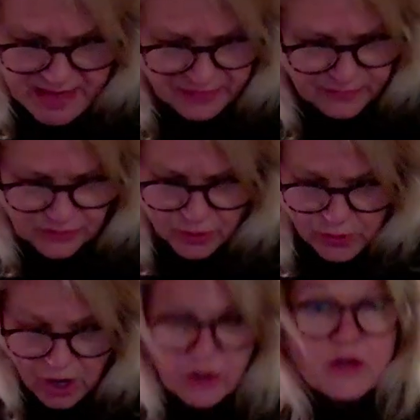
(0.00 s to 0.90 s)
There's no
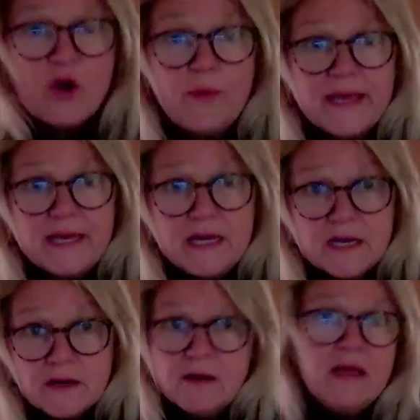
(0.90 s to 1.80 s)
garlic going in
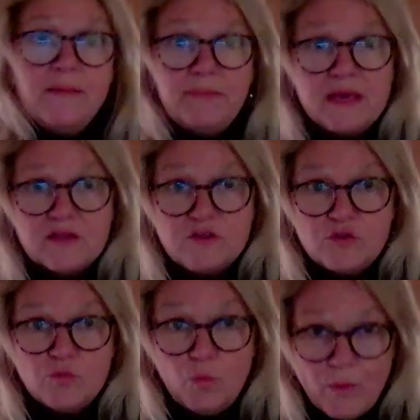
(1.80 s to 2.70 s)
here because
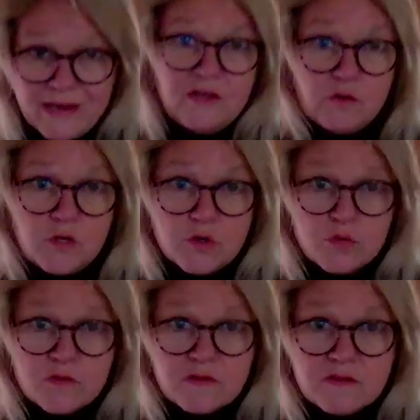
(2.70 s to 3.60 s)
when you
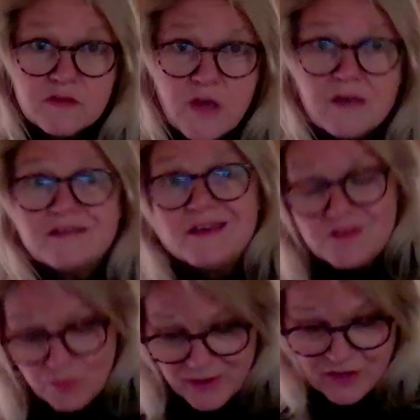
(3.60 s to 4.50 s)
use this sauce
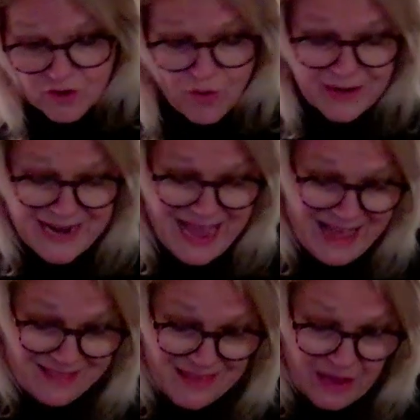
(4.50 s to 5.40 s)
is when you're going to
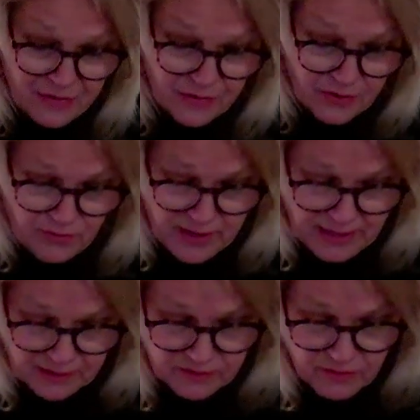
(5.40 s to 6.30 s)
add the other
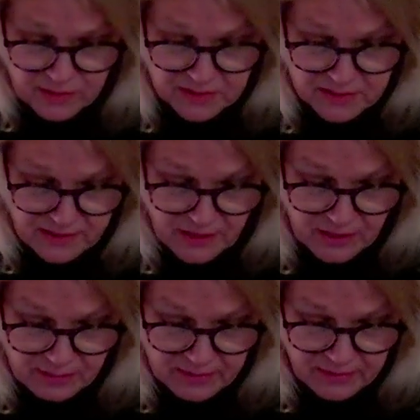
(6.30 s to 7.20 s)
ingredients. So I'll tell you
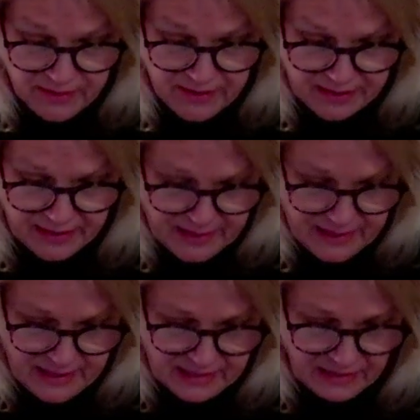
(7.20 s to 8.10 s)
all about that
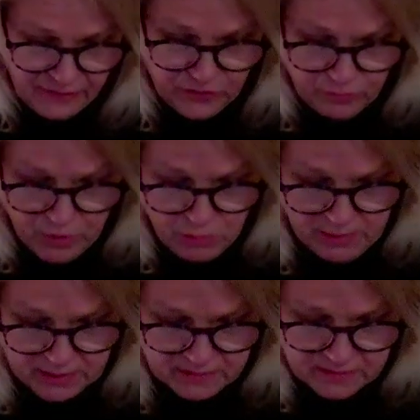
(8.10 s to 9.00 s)
in a few
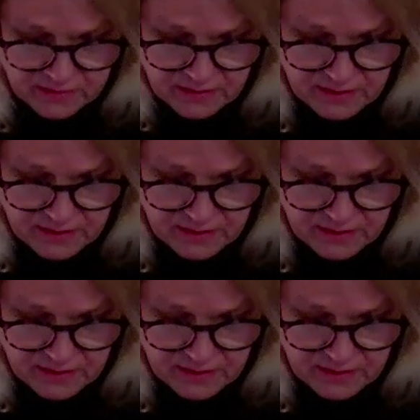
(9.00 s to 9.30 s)
moments.